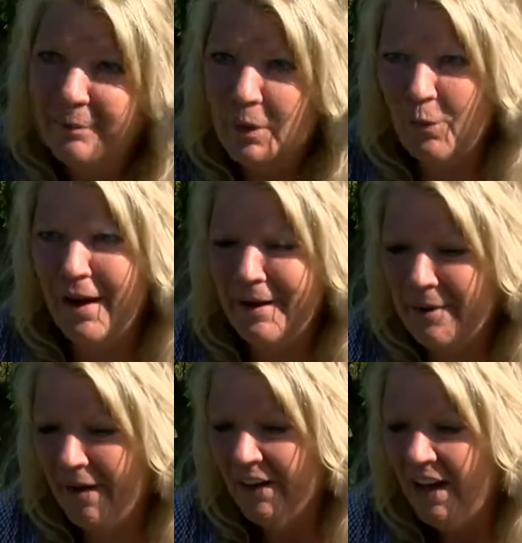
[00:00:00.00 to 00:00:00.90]
but what
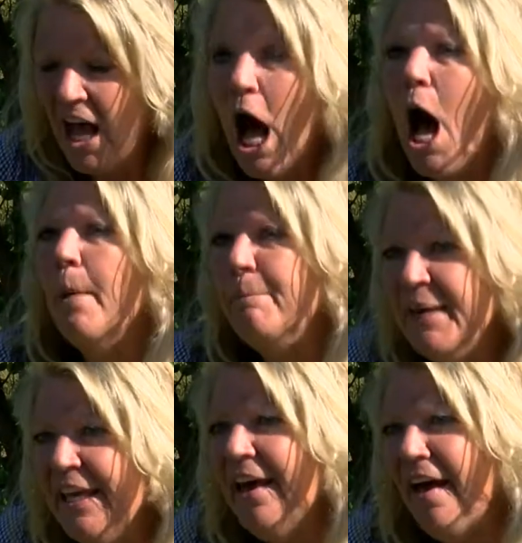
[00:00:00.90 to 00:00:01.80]
about a
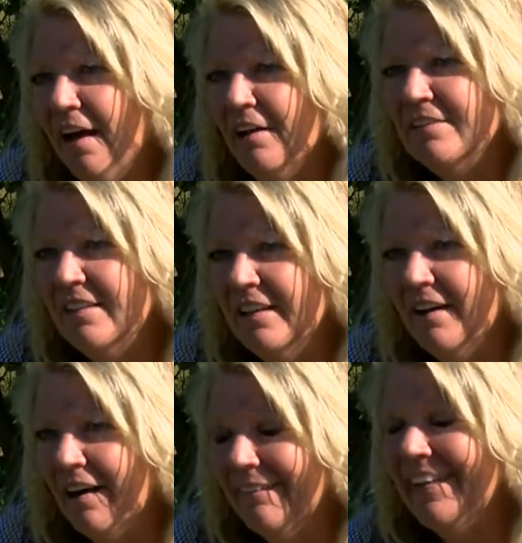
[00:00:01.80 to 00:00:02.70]
BLT
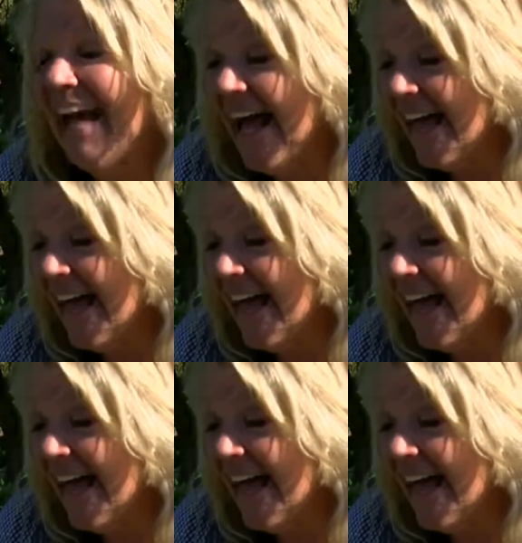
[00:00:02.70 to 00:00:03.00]
garden? Yeah,